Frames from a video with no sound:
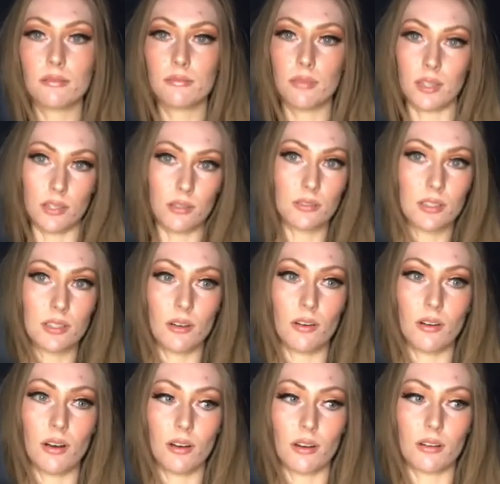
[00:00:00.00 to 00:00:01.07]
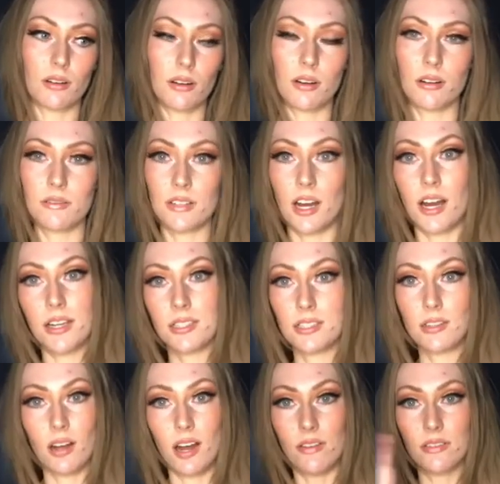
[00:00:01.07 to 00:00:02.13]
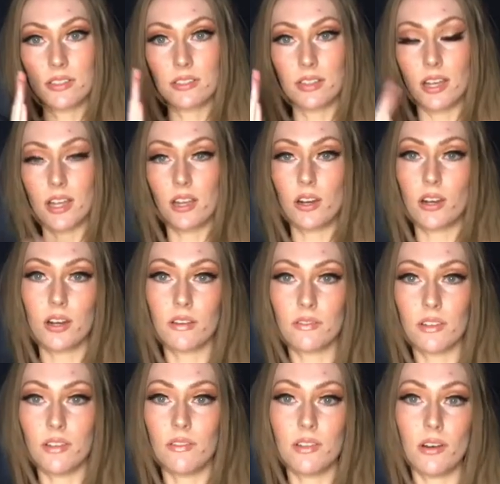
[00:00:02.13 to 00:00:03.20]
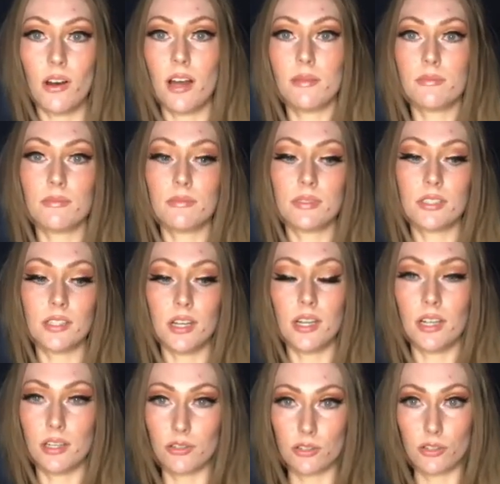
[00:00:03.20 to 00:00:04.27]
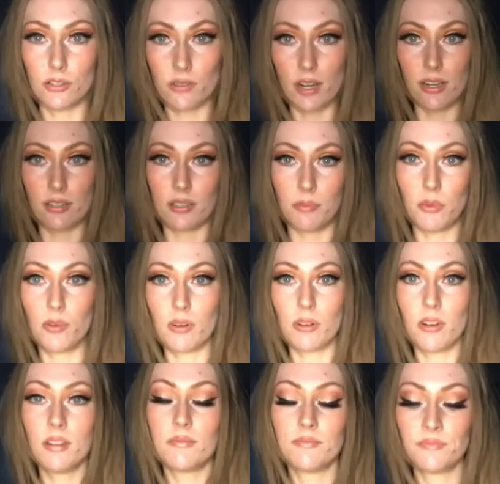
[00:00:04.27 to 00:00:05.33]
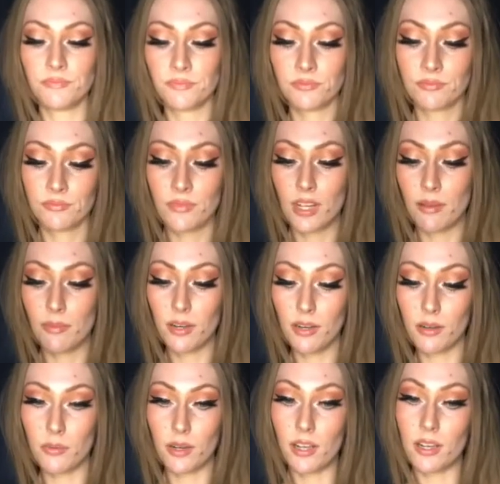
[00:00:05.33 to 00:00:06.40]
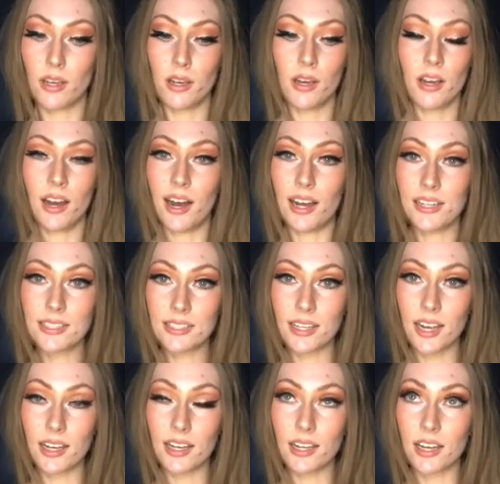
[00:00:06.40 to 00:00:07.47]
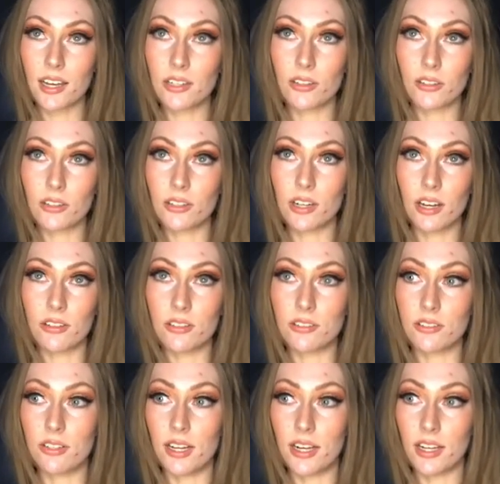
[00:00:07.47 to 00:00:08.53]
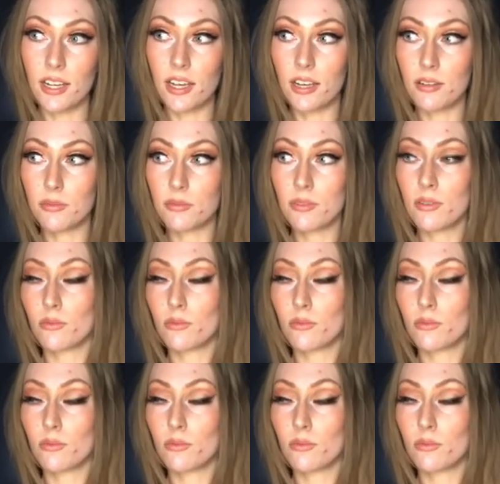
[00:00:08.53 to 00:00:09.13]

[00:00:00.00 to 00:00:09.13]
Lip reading: But you still are curved. I still have a slight curve even though I'm sitting here straight as a board. But anyway, ice skating, I had to learn how to do that again.